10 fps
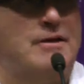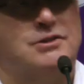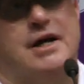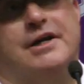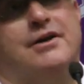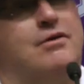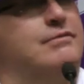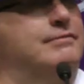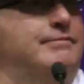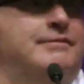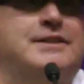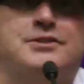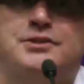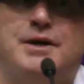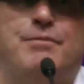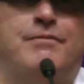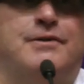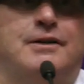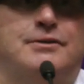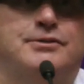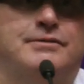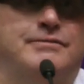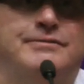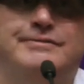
It's like, you know, this is simple, fellas.